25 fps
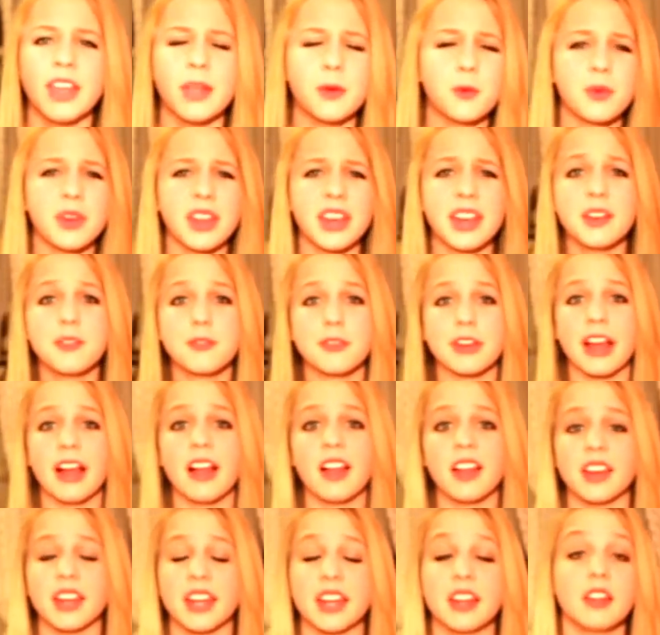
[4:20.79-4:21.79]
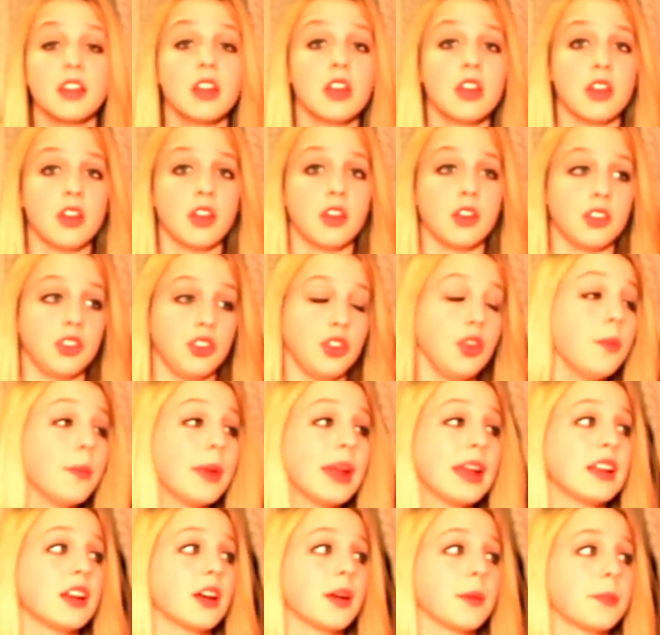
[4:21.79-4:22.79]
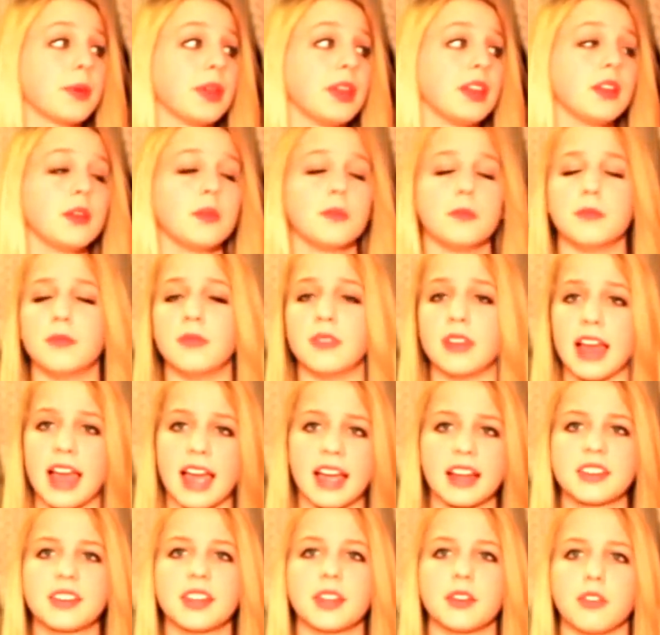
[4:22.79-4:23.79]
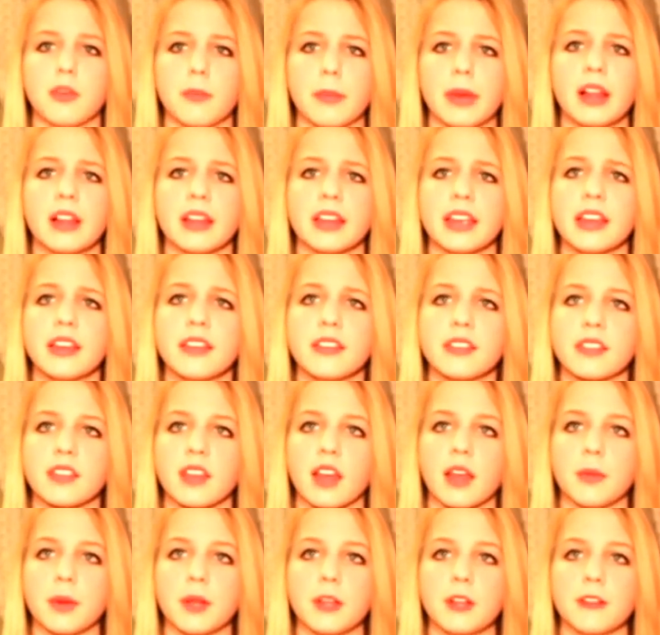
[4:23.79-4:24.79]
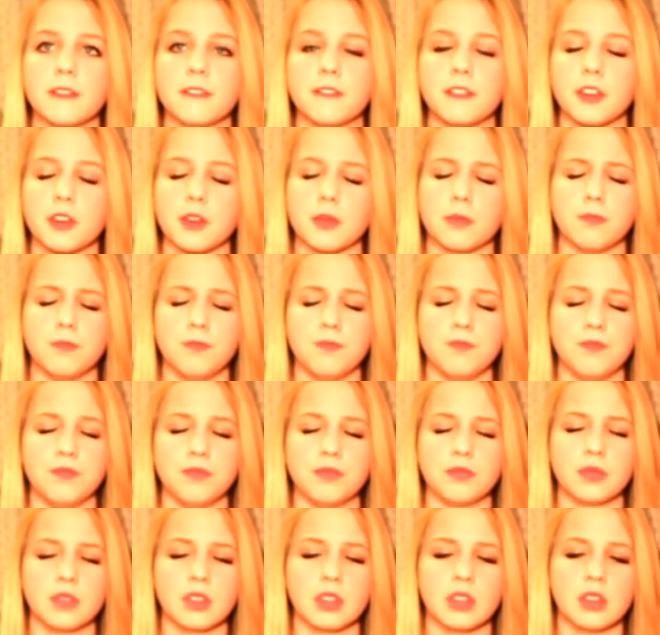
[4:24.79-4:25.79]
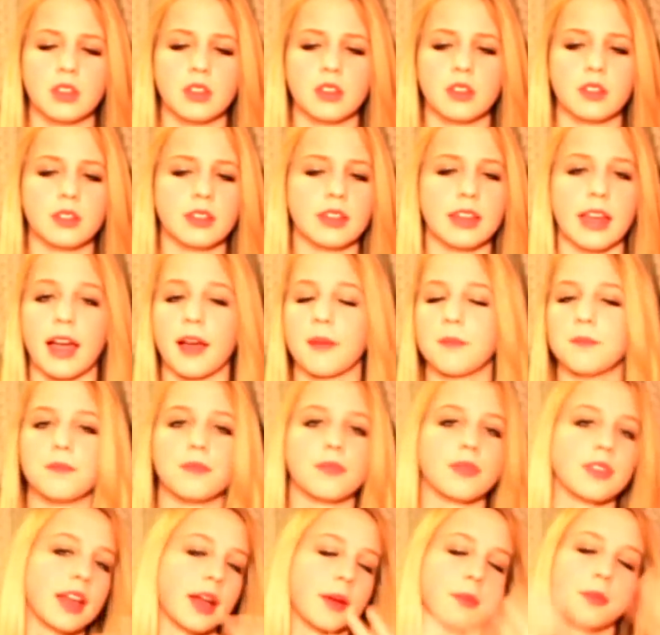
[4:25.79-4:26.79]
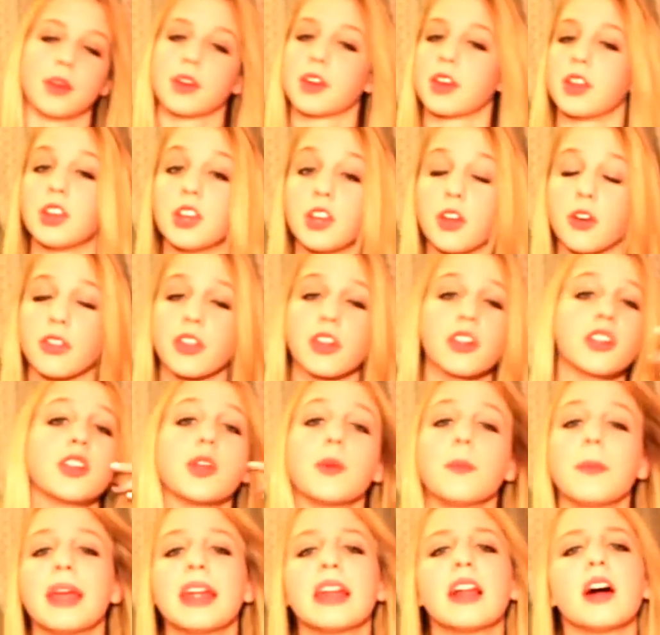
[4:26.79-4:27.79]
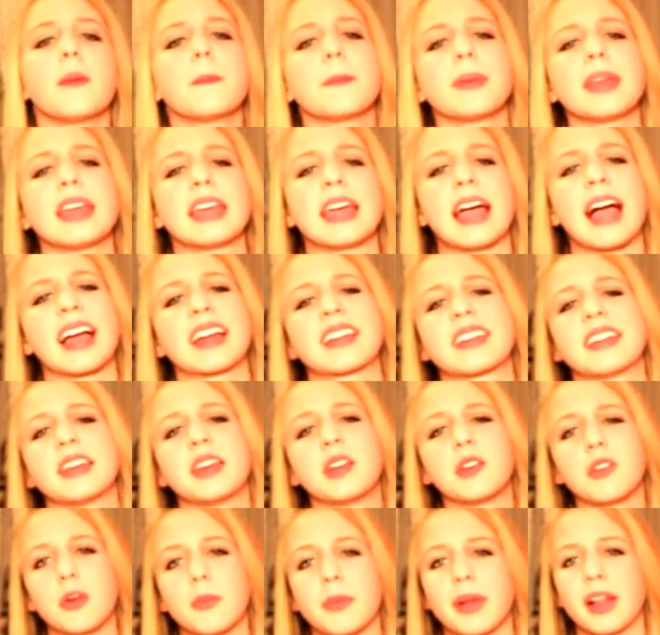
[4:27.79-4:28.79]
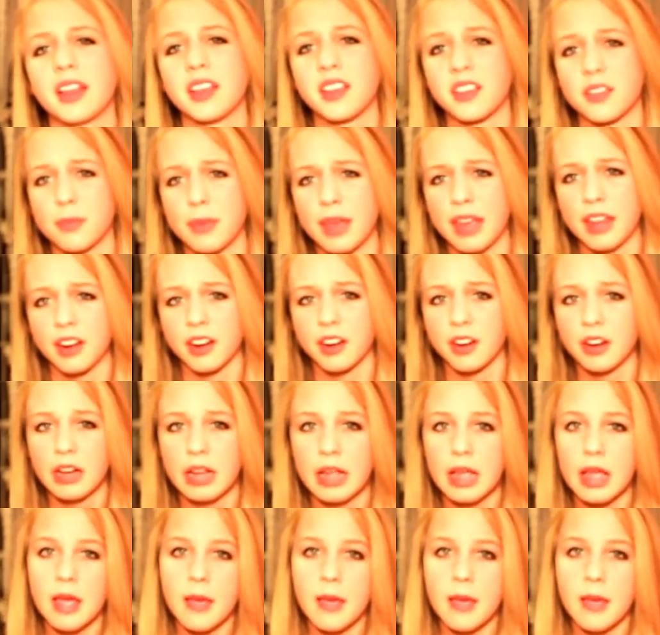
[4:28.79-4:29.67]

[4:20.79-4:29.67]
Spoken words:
When in reality, you may not be acting rebellious. I mean, if you're, I'm not going to go there. You may not be acting in a rebellious manner,